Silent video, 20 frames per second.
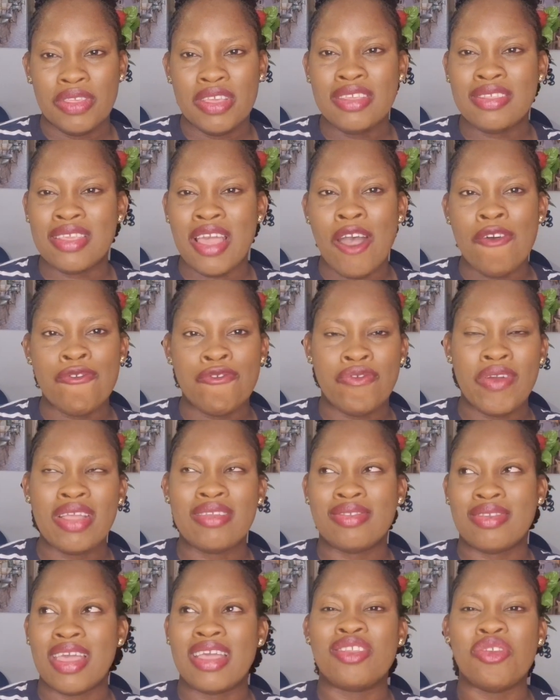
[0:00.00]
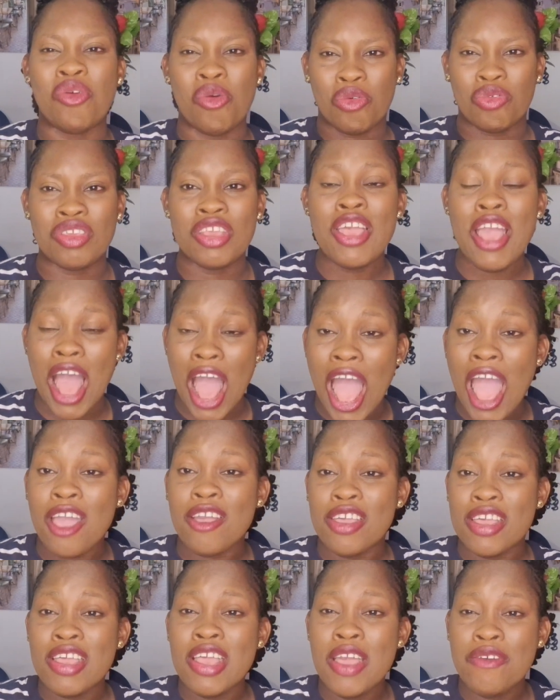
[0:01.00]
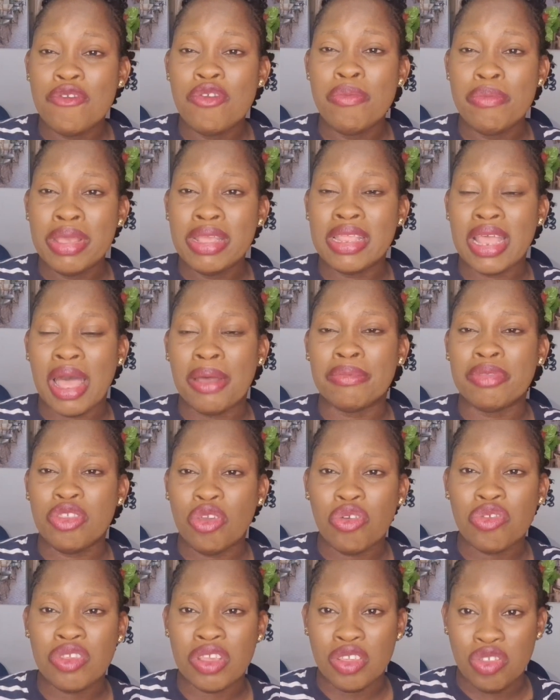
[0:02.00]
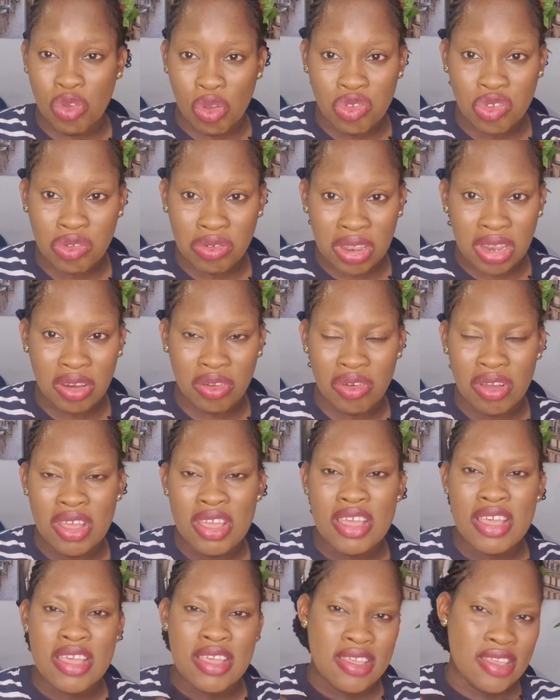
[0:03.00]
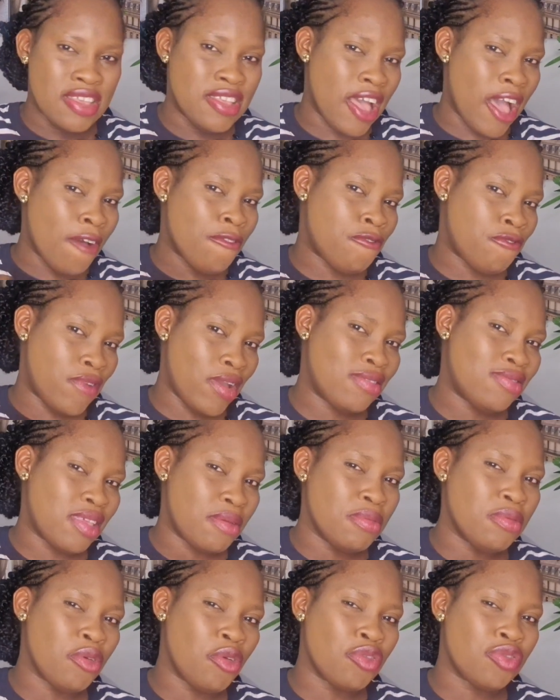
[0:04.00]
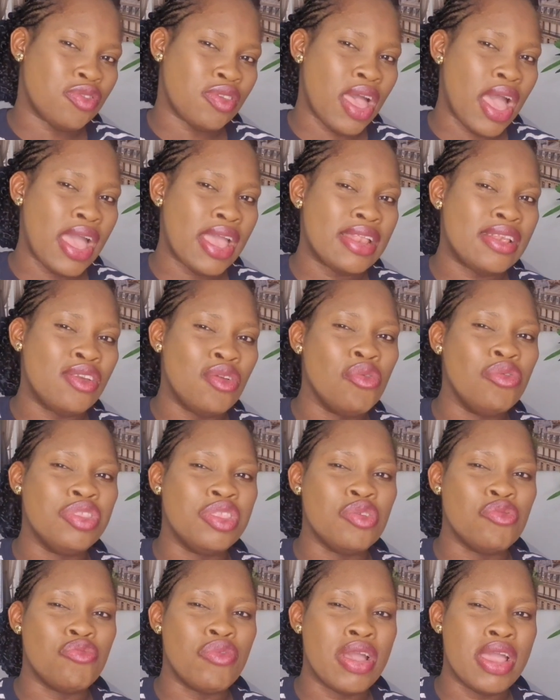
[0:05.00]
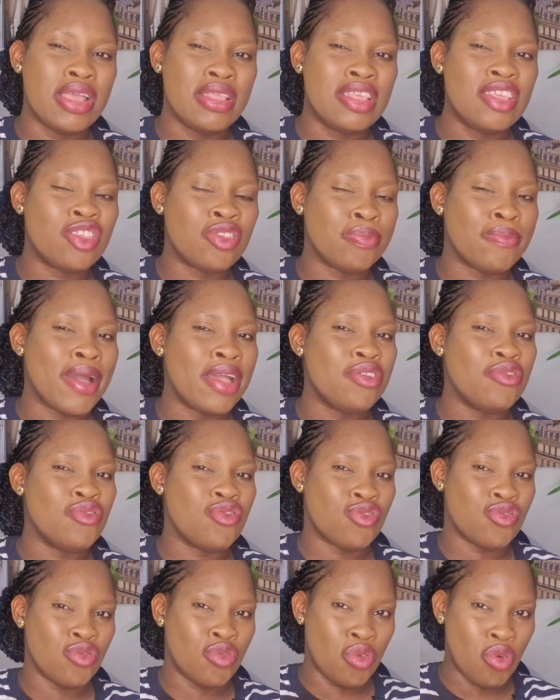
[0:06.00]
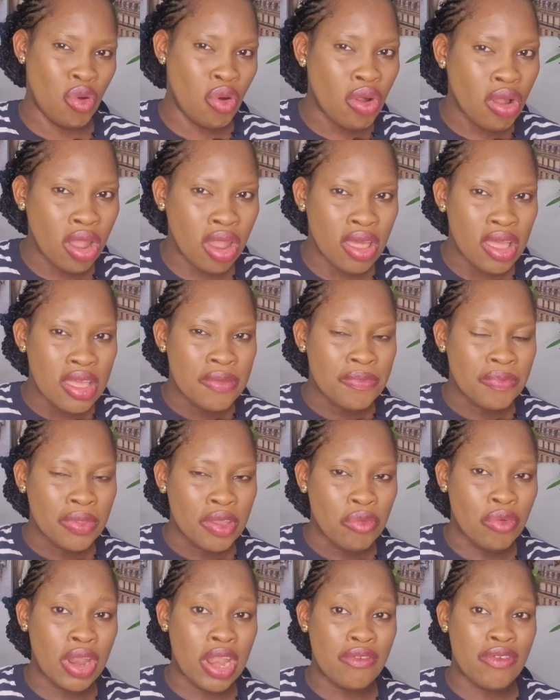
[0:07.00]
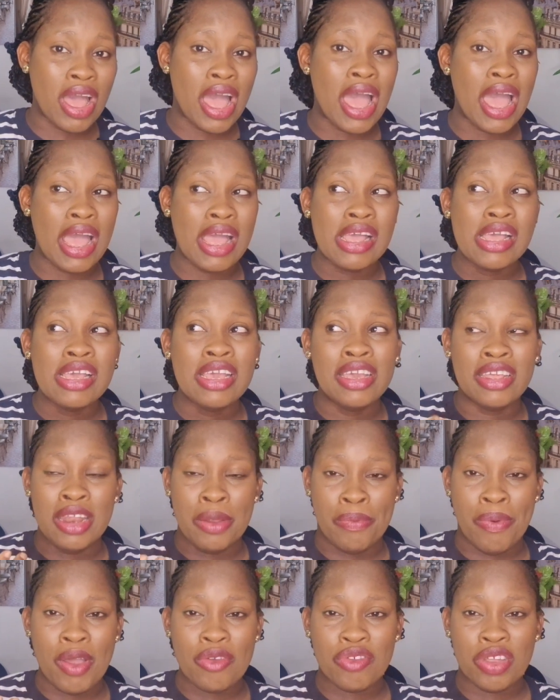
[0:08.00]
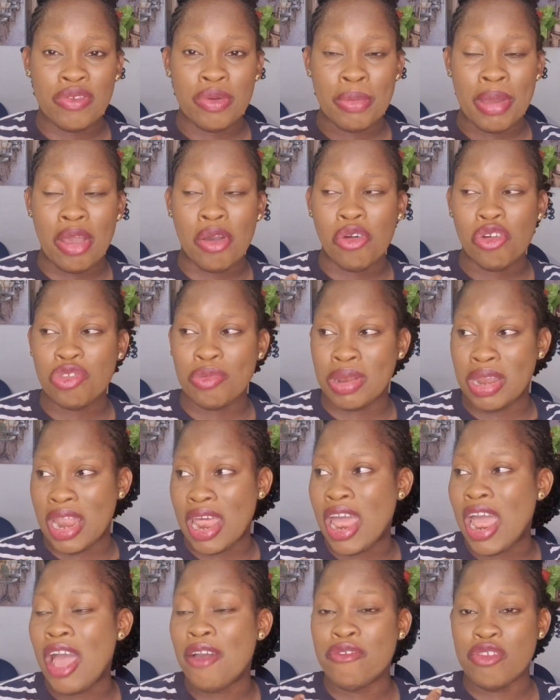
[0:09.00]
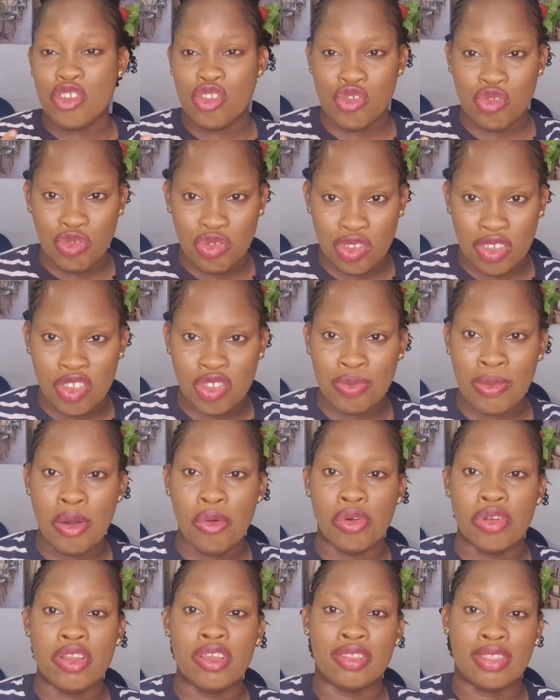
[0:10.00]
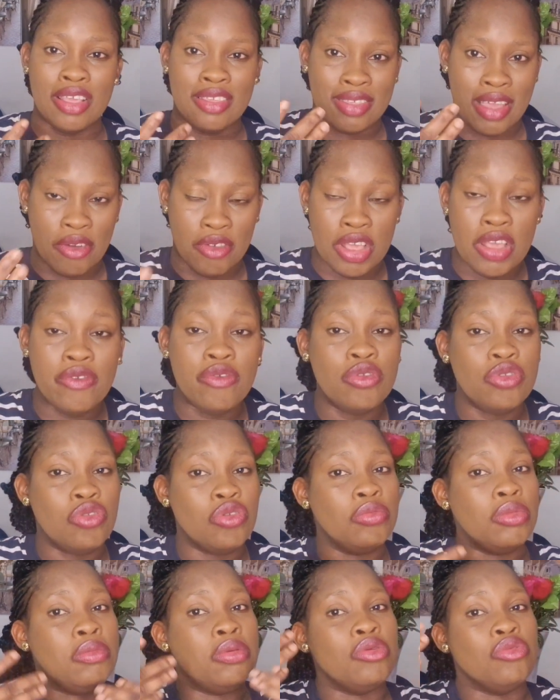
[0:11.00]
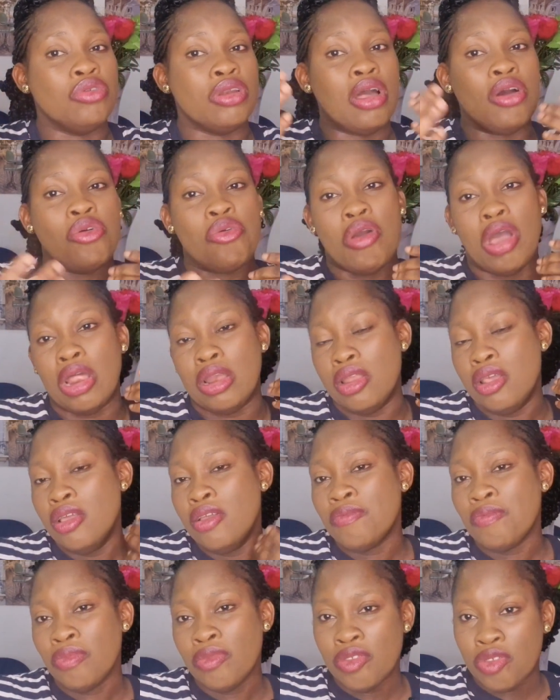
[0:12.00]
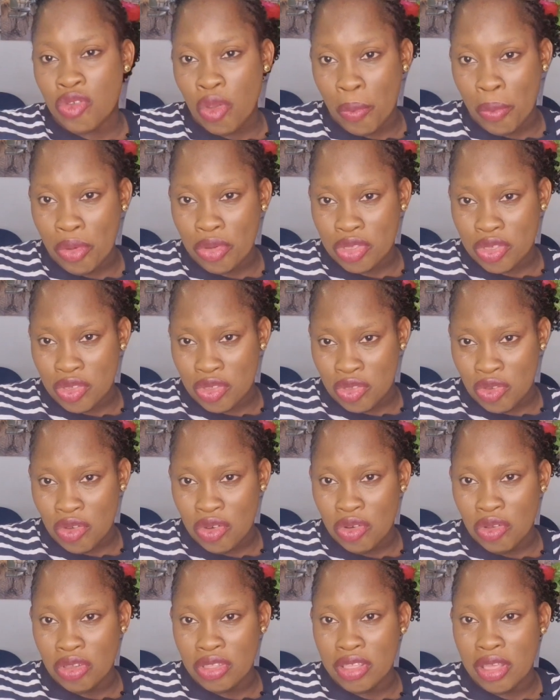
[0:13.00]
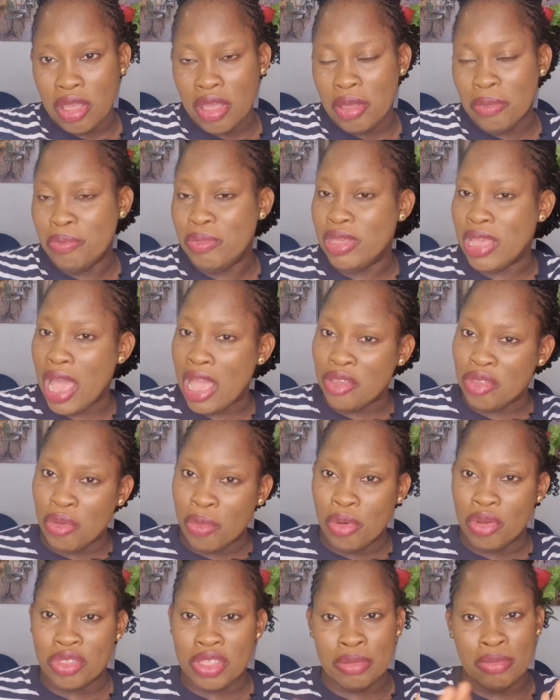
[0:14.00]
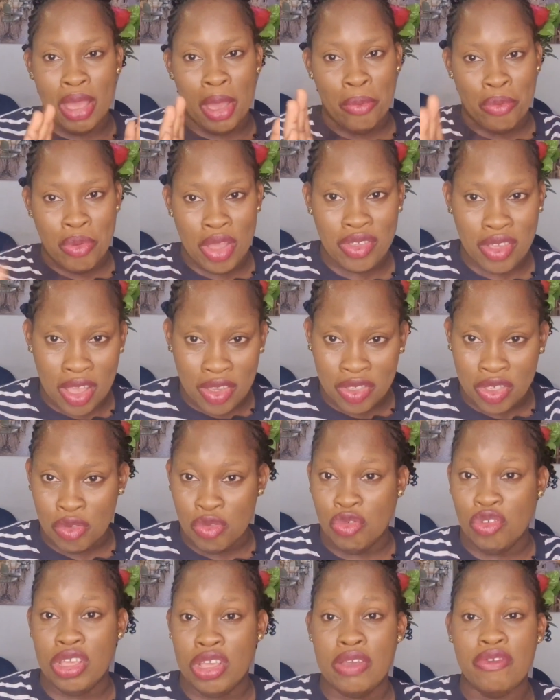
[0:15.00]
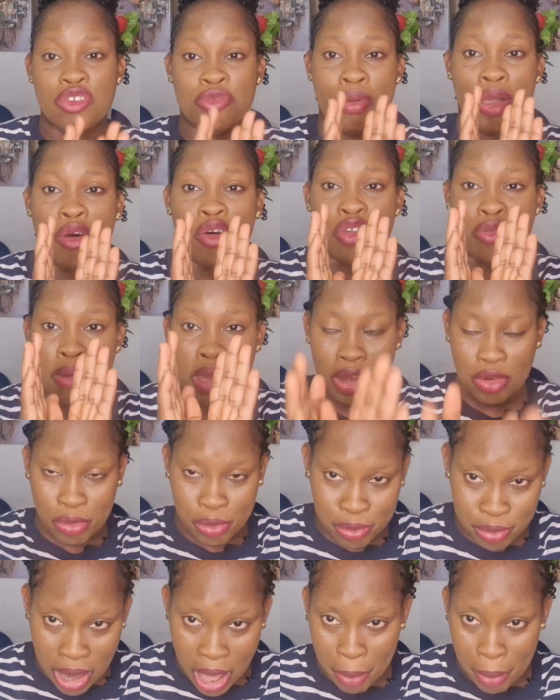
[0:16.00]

It affected us. Even me, that I'm just a daughter-in-law, it affected because I know the way this man used to call. Whenever in the past, whenever my husband and I have issues, this man will only take away. Even though maybe he will now go and support his son on the behind the, but in my presence, he will give it to my husband.